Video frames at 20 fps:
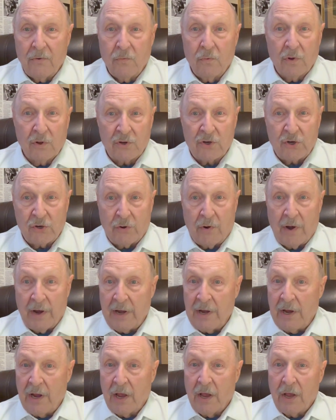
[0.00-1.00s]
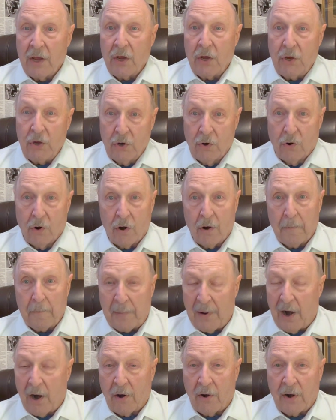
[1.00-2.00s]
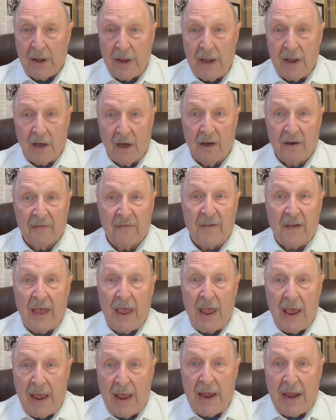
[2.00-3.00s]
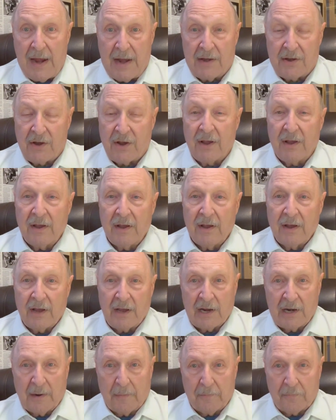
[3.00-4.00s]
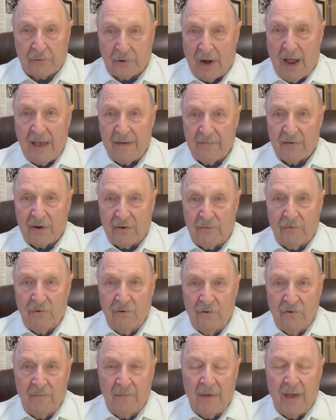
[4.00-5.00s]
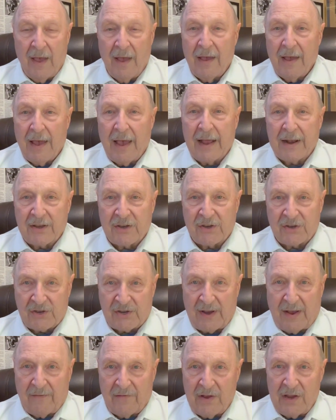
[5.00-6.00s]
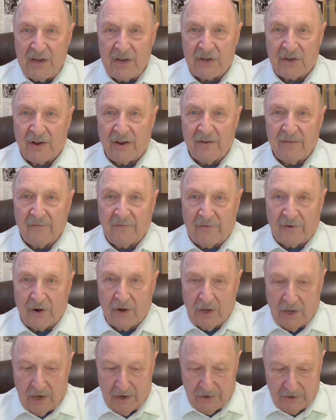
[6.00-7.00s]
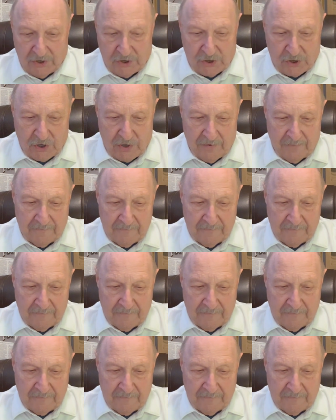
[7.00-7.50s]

will join your party of eight in a private room at Seve's for lunch.